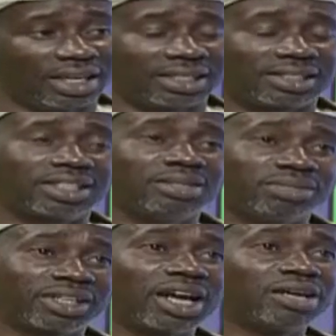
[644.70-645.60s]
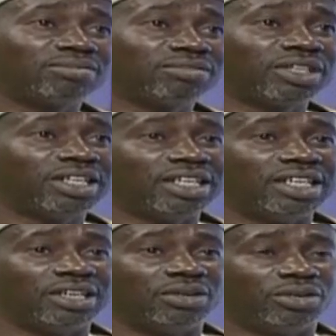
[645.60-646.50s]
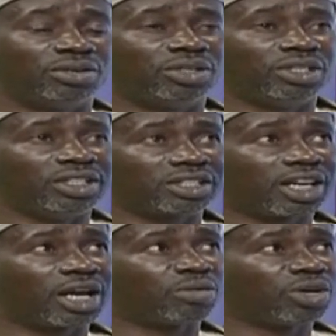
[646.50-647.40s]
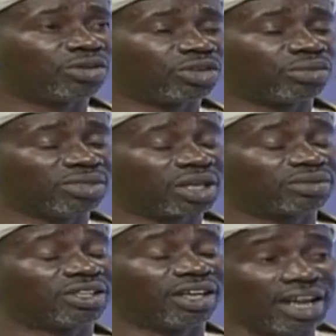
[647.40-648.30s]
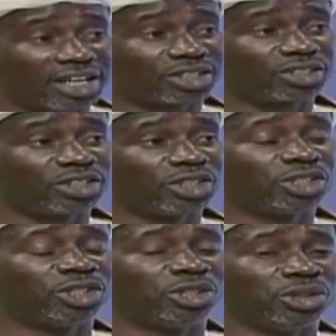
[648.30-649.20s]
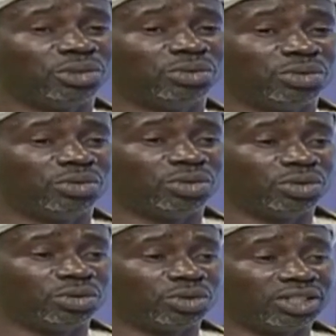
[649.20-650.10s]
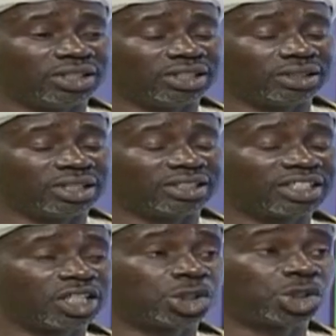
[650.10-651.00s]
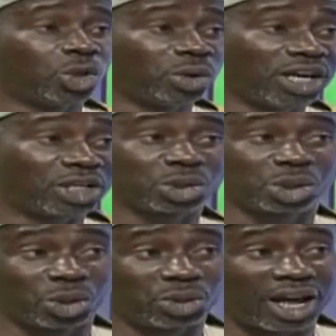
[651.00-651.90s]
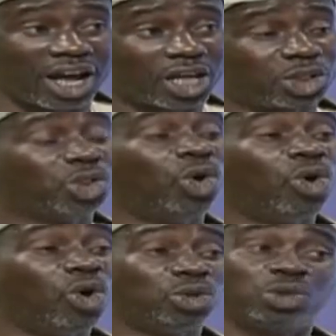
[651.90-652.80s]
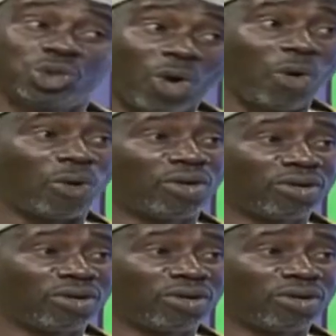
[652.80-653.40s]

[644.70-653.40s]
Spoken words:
At the same time, in Islam, when you observe Salat, they say shoulder to shoulder, toe to toe.